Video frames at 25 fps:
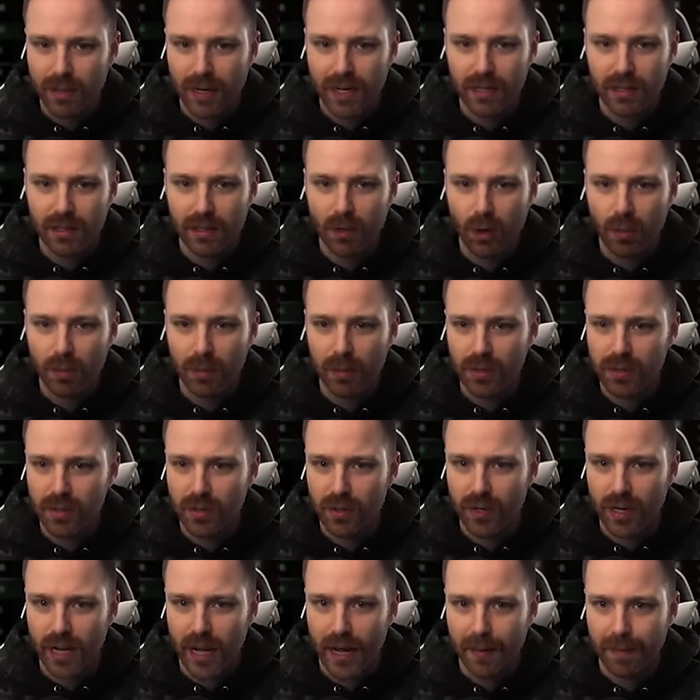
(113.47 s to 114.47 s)
was my normal
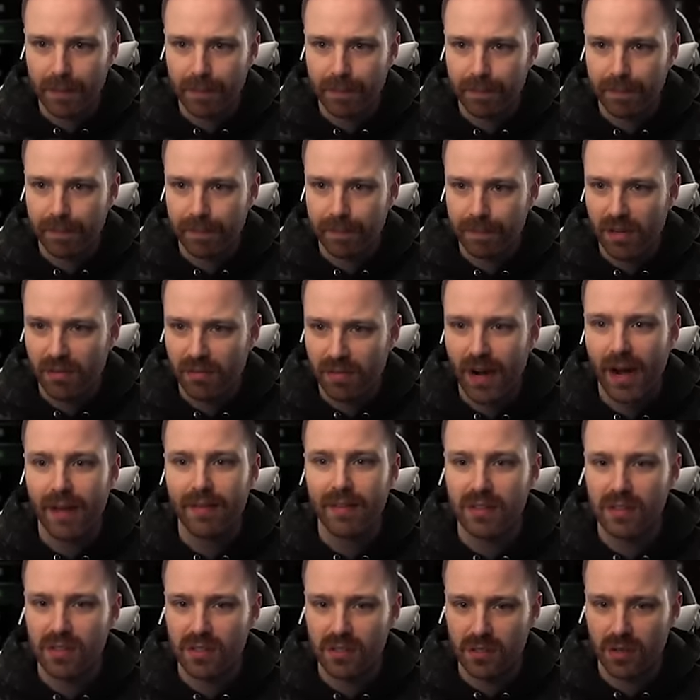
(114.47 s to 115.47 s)
sword at?
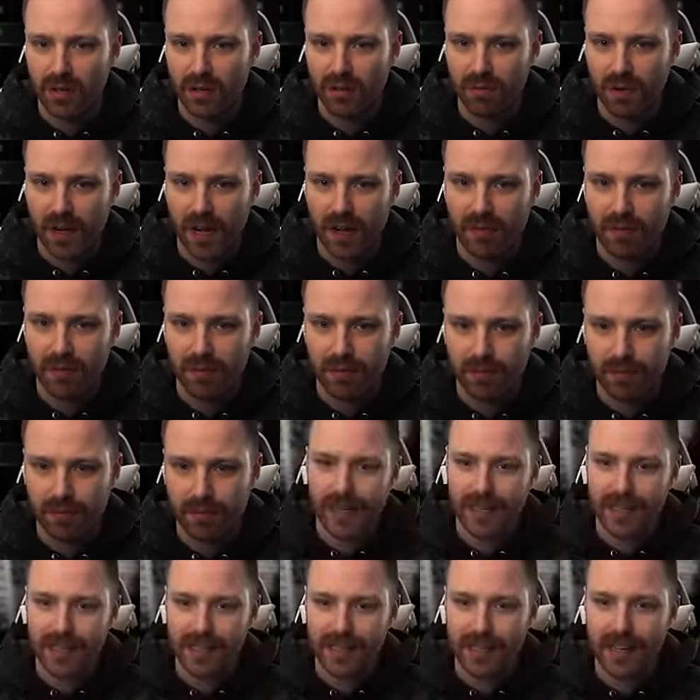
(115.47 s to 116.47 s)
25, this is 35.
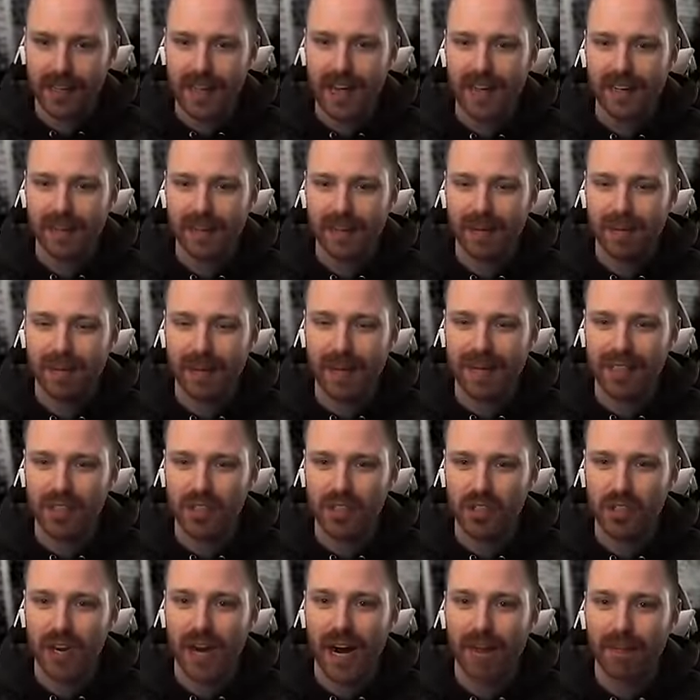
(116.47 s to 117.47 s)
That is not the
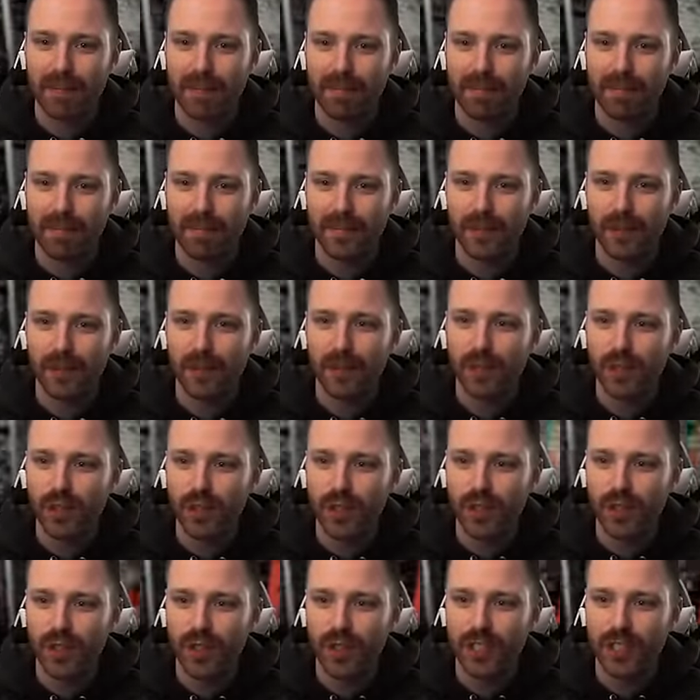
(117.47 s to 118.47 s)
best trap.
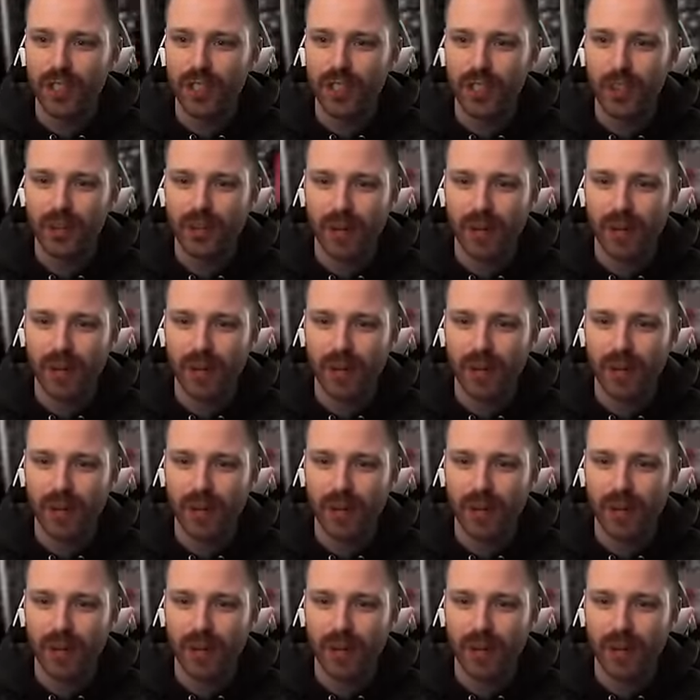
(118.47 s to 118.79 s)
You could